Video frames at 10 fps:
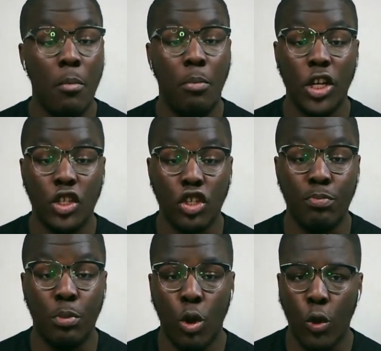but
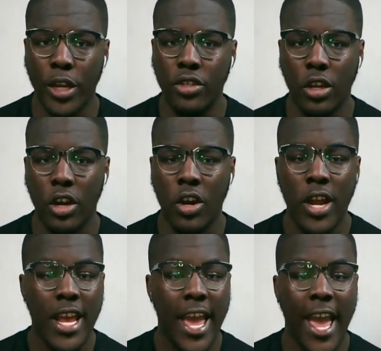just pour into her
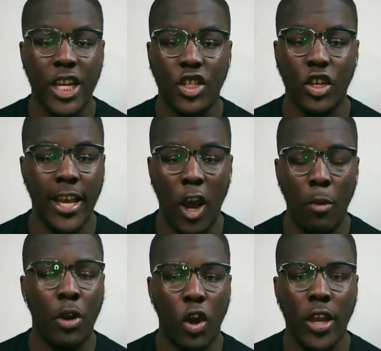and just
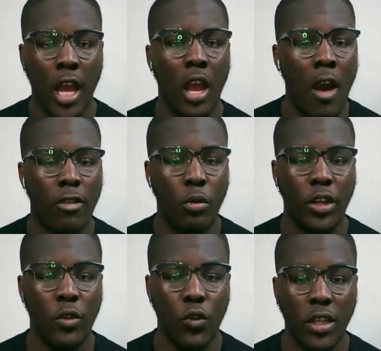help her get
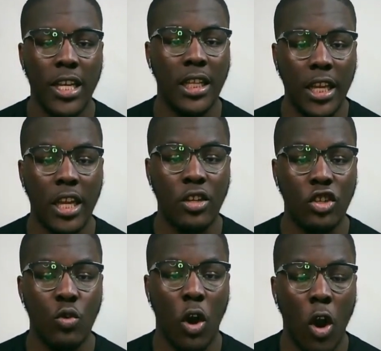comfortable and really lean
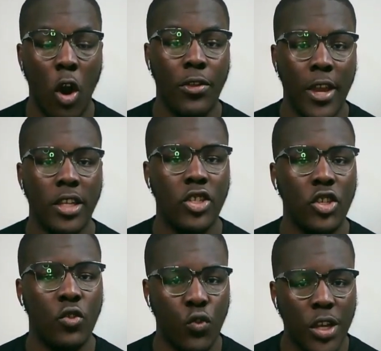into all the things that
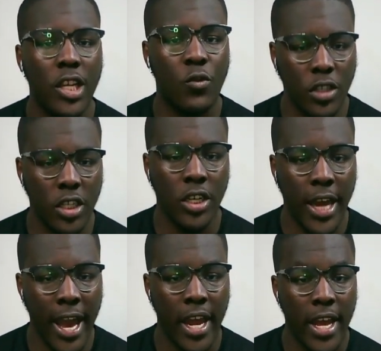she's really, really good
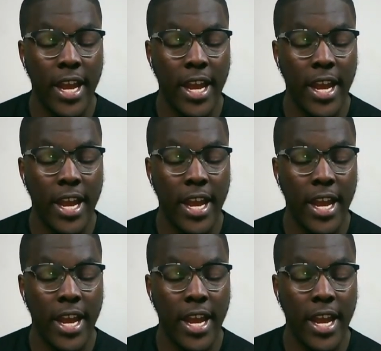at.